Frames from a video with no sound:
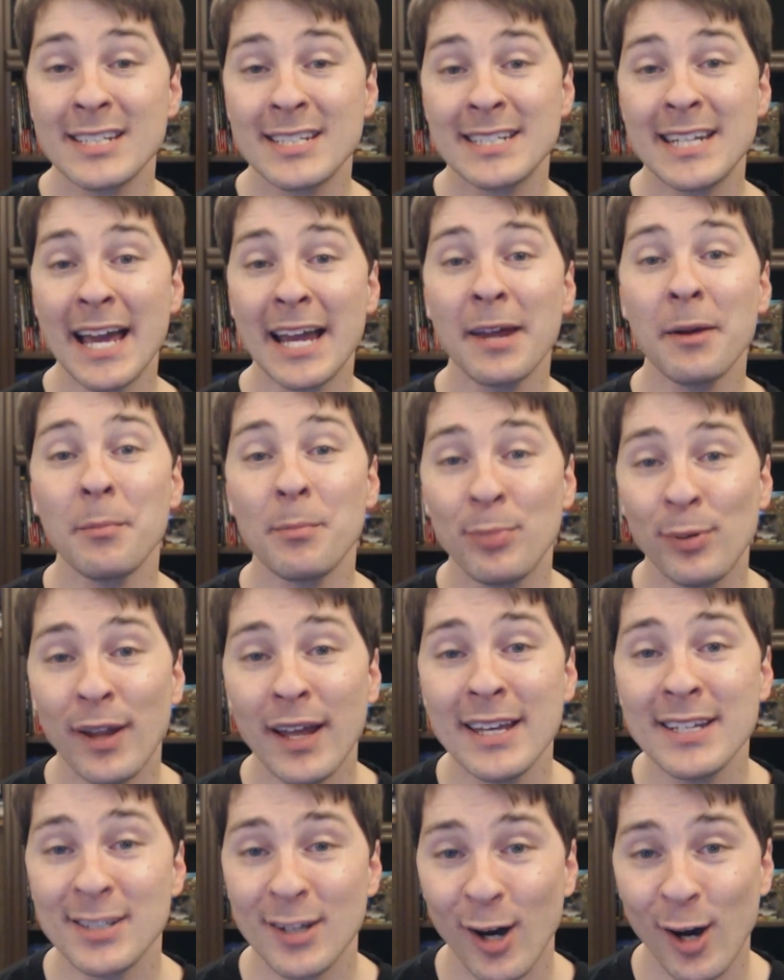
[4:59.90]
Second
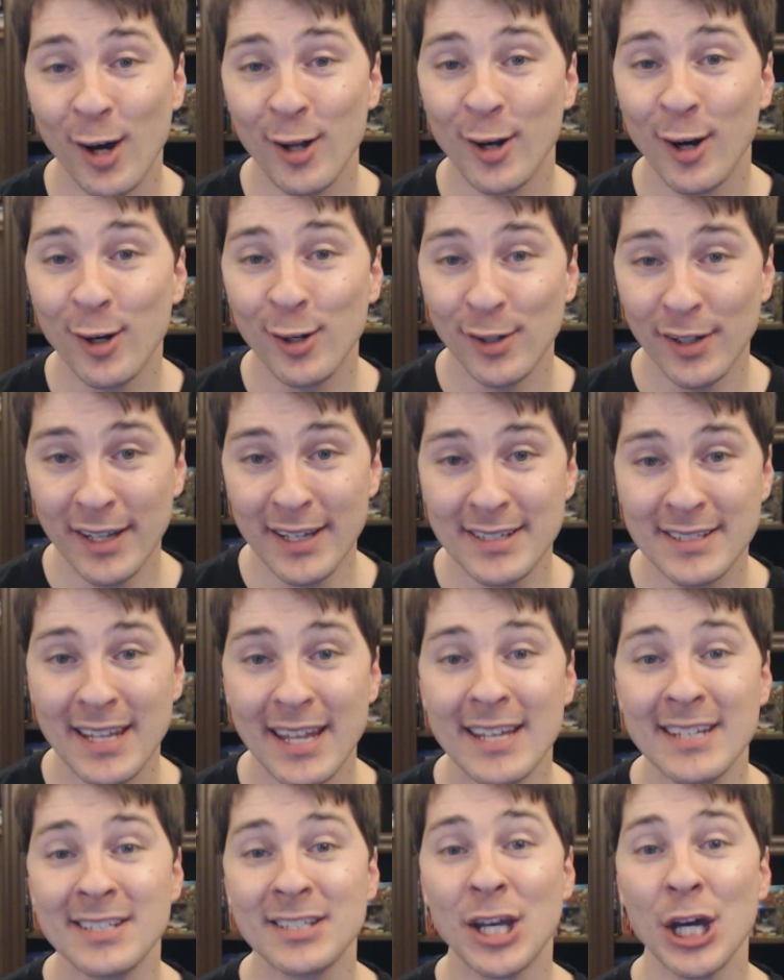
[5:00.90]
place on our
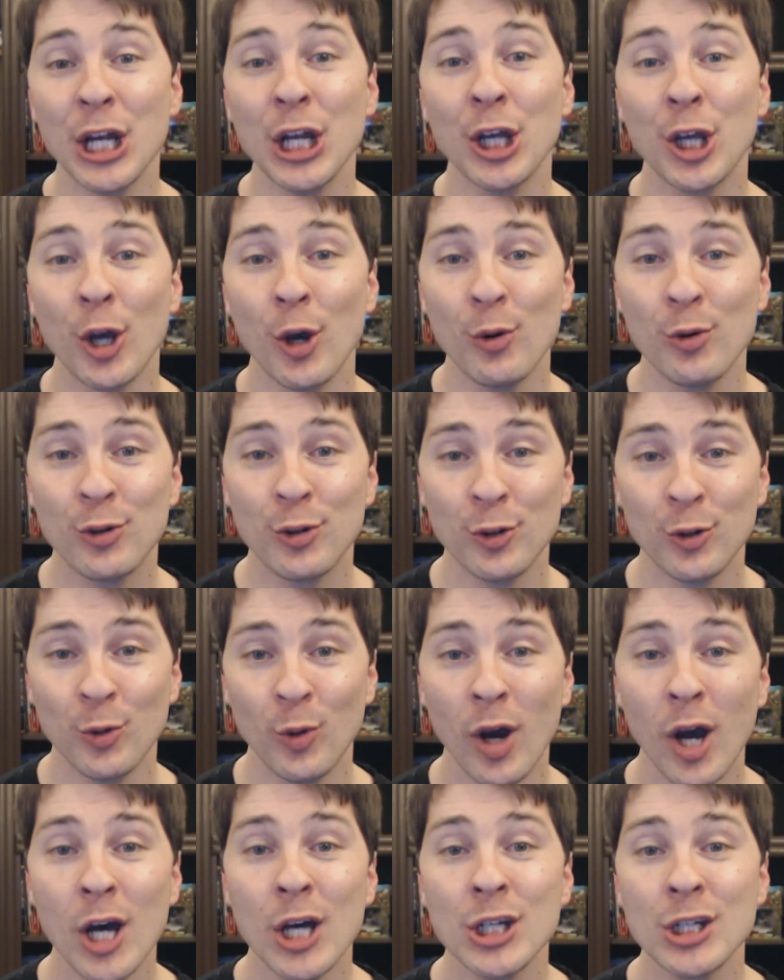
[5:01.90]
list is going to go
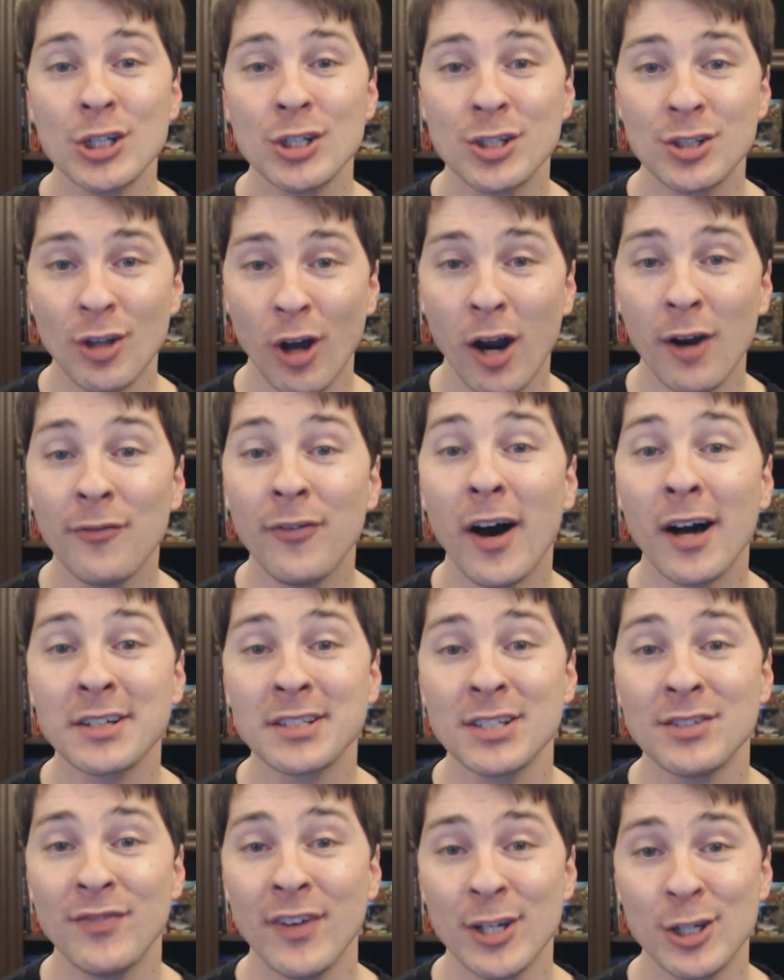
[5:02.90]
to Star
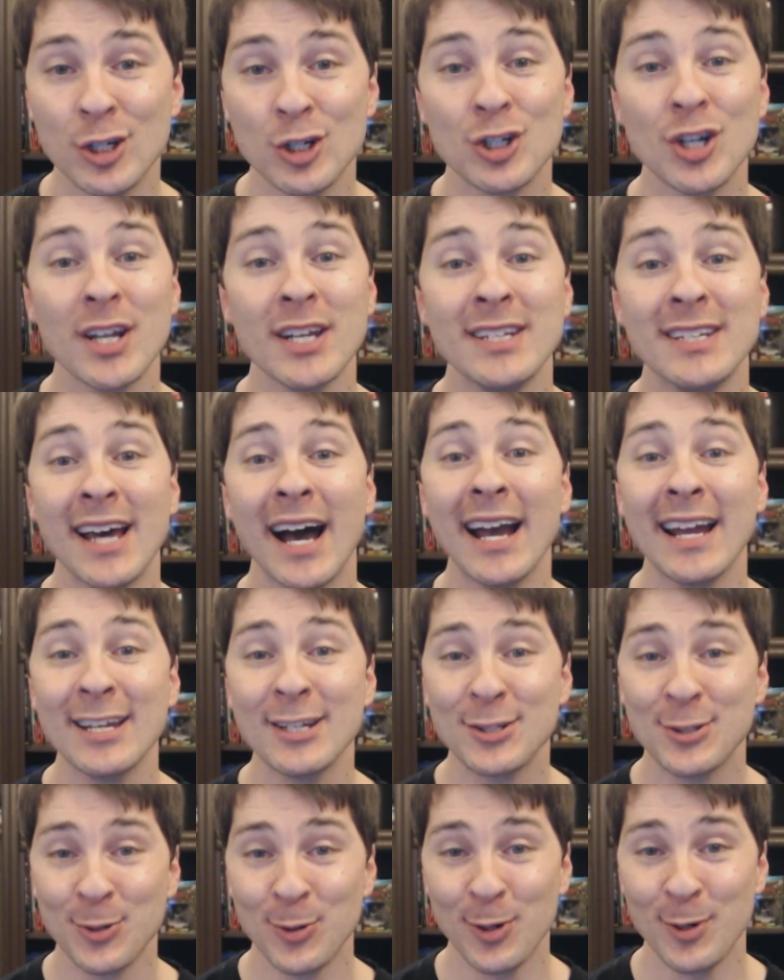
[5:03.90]
Fox Adventures
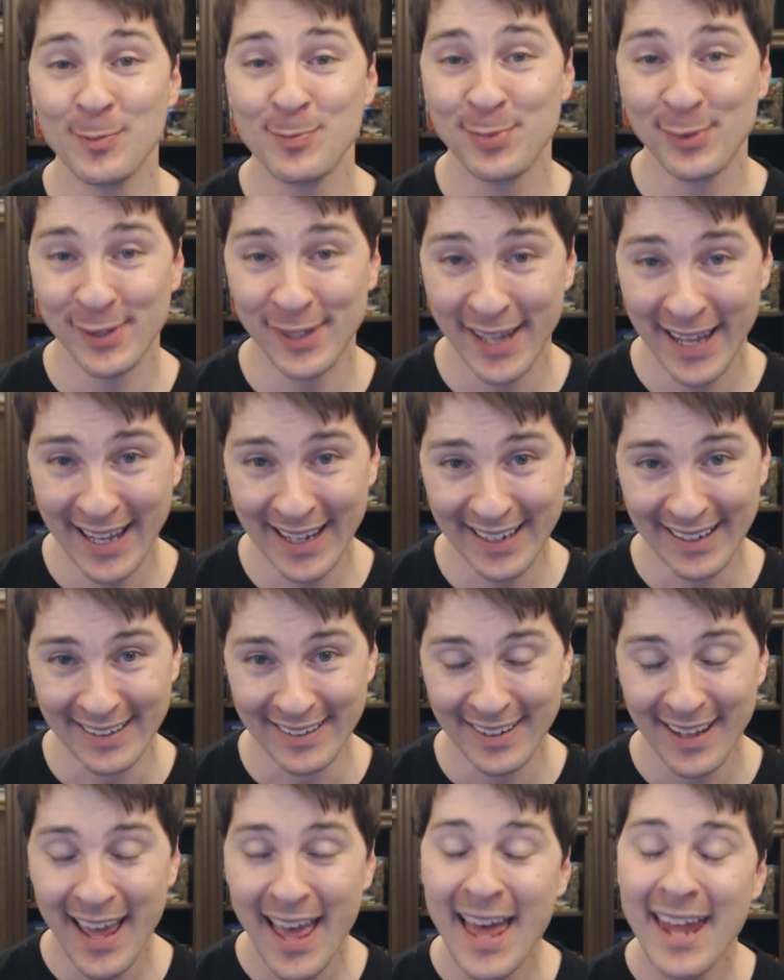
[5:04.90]
Dinosaur Planet.